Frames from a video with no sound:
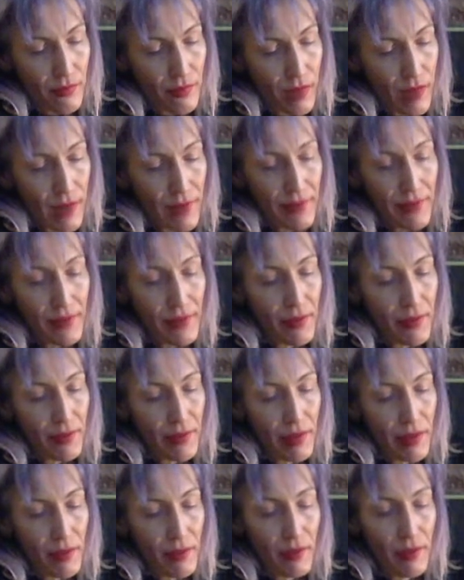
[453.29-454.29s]
I didn't know
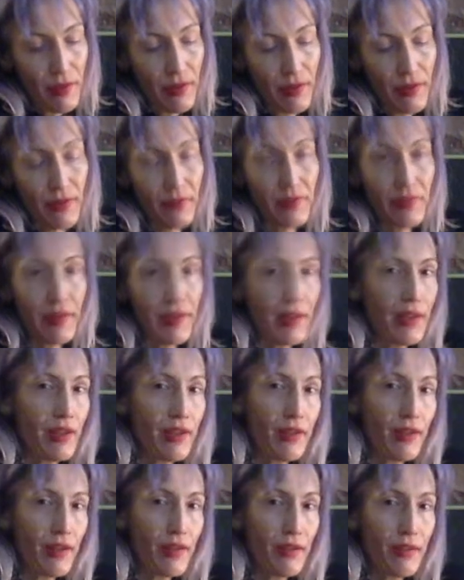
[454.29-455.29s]
anyone who
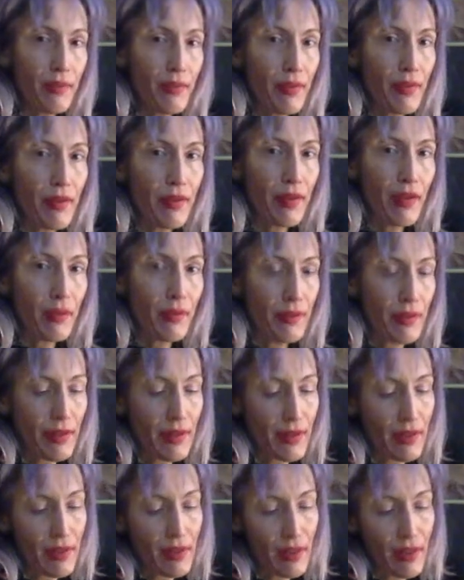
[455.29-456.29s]
deigned to spend time in
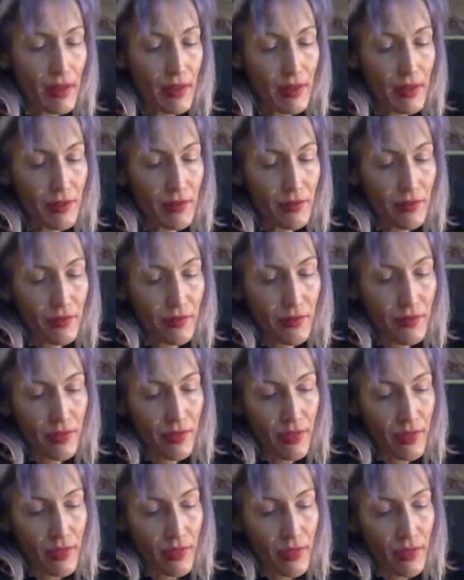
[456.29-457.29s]
daylight.
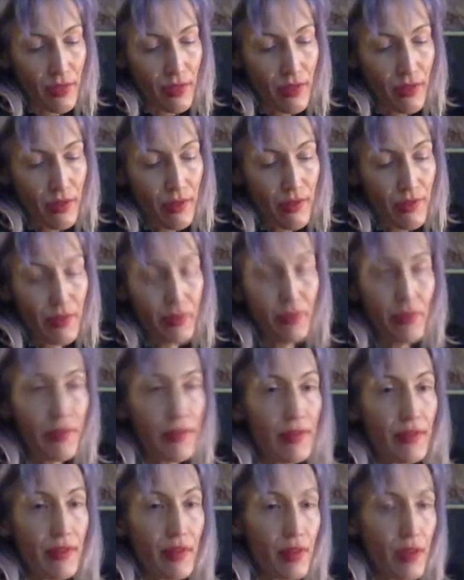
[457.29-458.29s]
It just
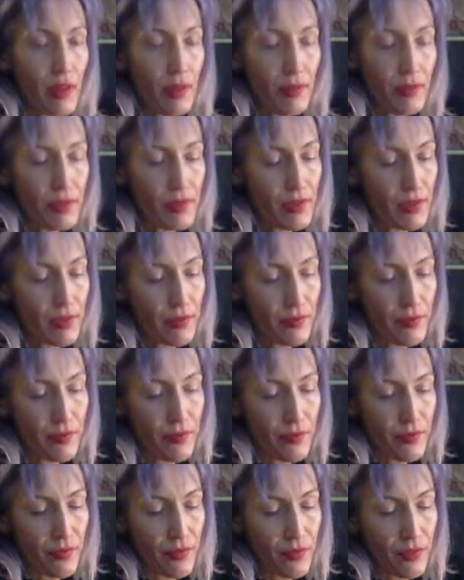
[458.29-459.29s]
wasn't an option.
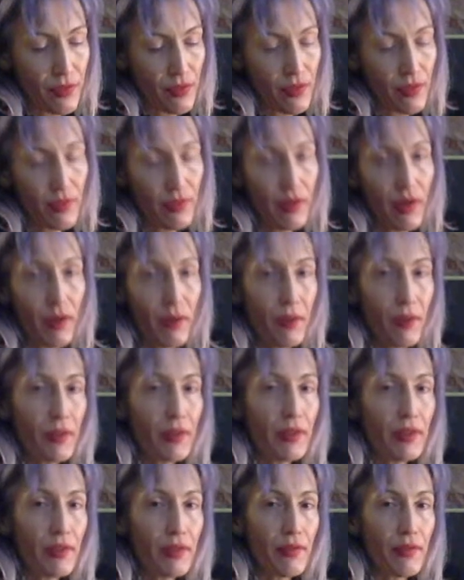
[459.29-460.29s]
I worked
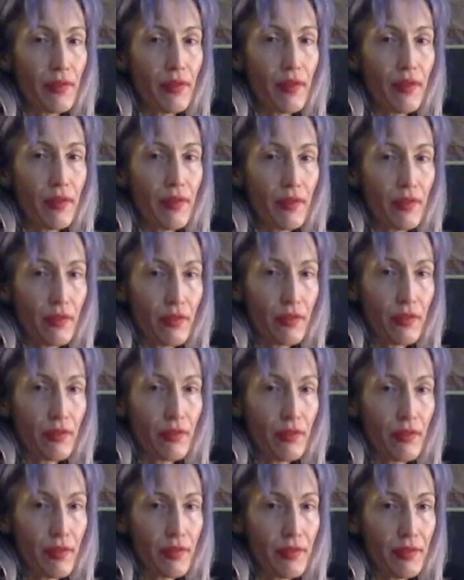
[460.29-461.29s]
in a very conservative
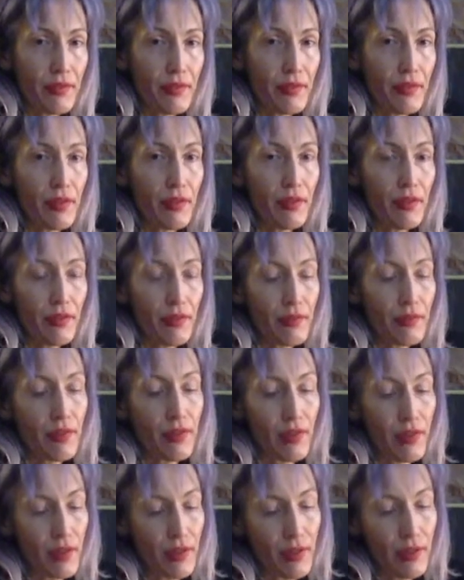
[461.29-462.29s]
industry,
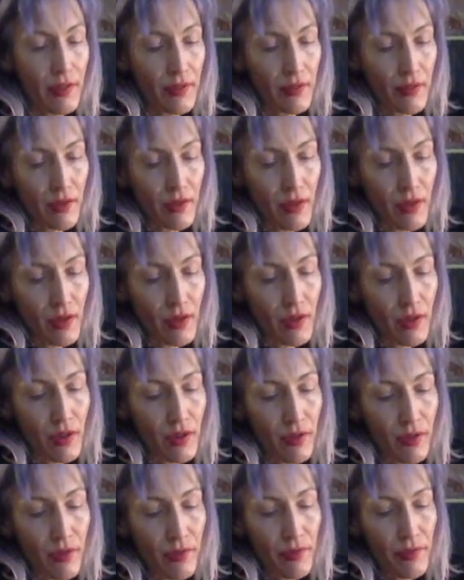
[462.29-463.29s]
finance,
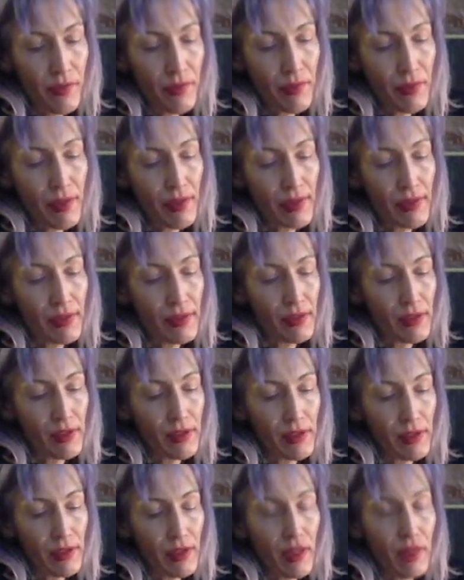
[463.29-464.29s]
with people I had
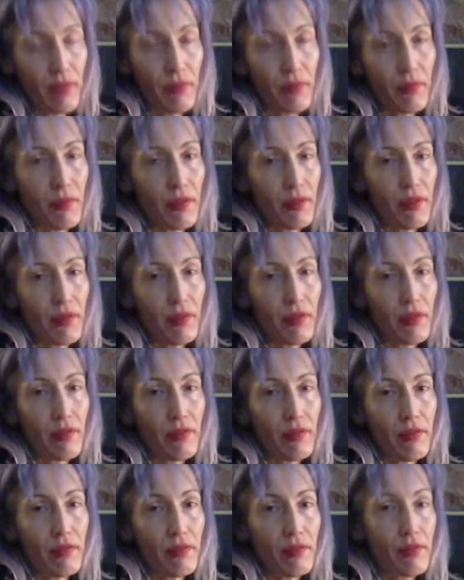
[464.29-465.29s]
little in common with.
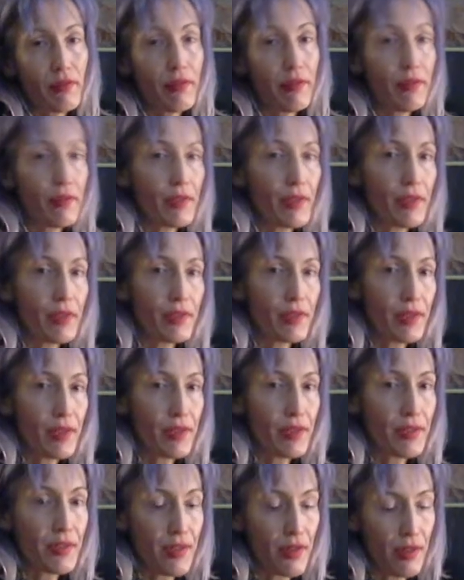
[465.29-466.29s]
No lunch
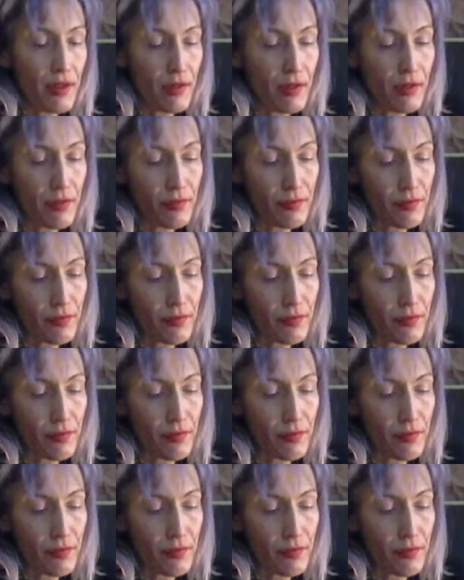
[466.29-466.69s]
dates there.